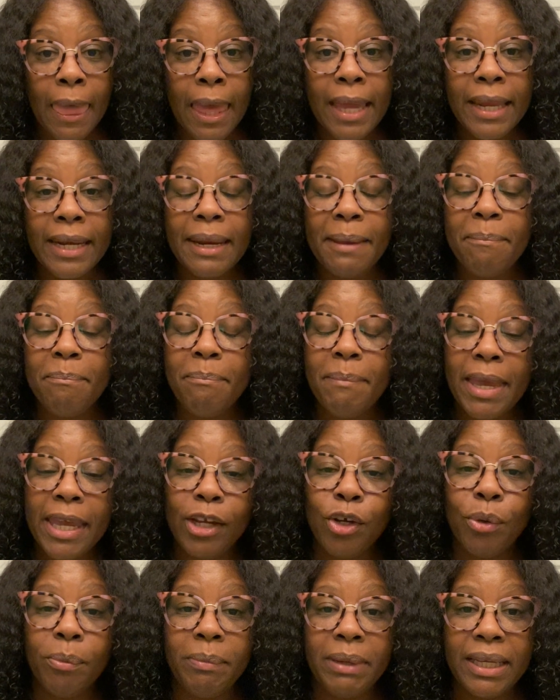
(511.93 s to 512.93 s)
and they
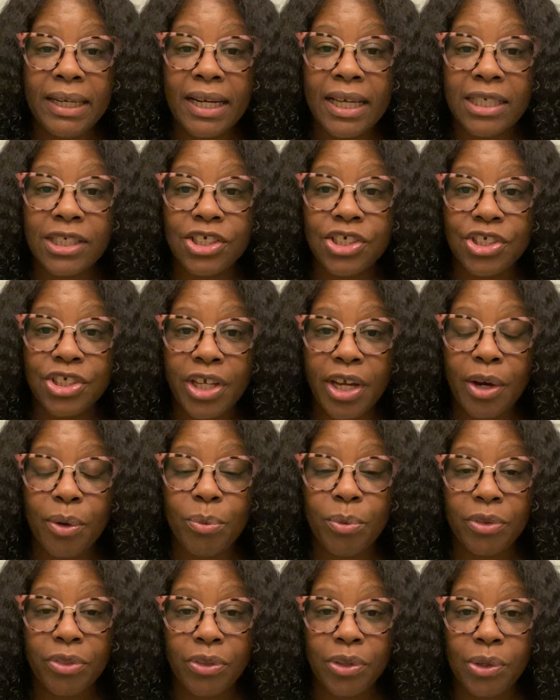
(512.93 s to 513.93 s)
may or may not share
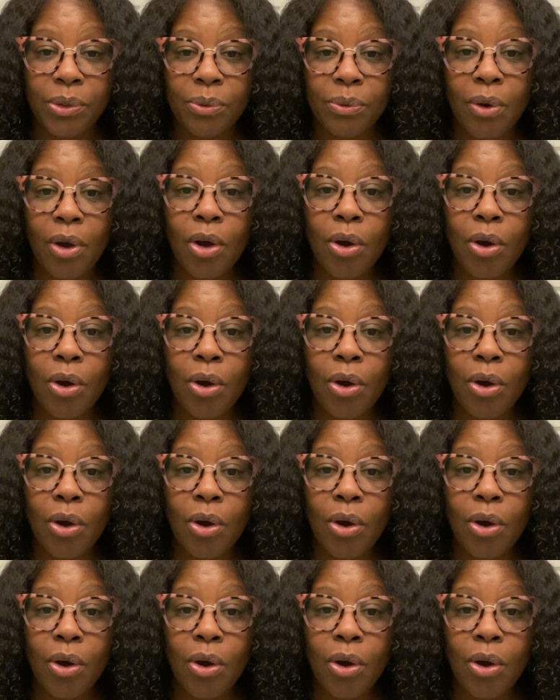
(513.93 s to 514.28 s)
with you,